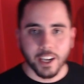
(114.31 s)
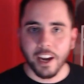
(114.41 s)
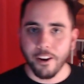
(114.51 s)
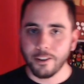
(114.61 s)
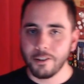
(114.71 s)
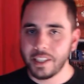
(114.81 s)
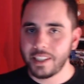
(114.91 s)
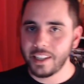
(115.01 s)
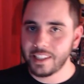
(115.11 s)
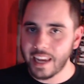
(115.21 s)
of characters into
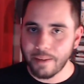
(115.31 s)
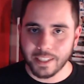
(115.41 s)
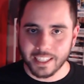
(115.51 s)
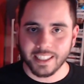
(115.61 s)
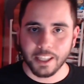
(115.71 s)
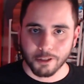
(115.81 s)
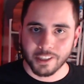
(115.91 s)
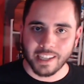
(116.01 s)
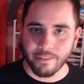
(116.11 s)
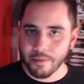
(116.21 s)
this game. As I said, there's
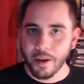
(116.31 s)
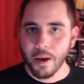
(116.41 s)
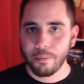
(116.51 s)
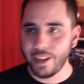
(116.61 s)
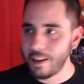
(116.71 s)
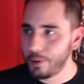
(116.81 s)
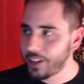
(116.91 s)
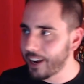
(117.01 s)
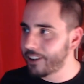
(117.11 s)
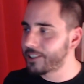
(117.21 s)
7 playable
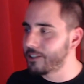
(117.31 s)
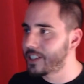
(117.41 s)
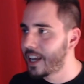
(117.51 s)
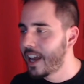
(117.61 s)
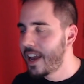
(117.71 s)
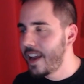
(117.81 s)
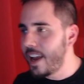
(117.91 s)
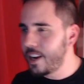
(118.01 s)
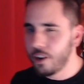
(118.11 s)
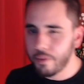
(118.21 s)
characters.
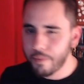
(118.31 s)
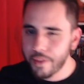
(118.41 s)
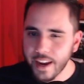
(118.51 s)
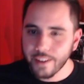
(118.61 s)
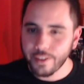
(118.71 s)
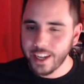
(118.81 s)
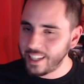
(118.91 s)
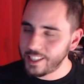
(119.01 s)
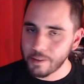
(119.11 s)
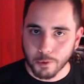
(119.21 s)
And they
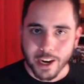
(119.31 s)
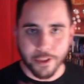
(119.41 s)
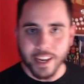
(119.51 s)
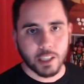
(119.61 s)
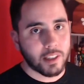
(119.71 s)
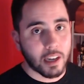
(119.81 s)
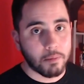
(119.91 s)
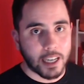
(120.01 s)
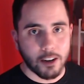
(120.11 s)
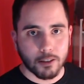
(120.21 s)
did some great things with some
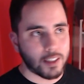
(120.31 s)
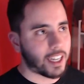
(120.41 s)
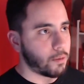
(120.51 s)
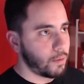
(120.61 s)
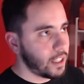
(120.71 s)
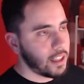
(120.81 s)
characters. I really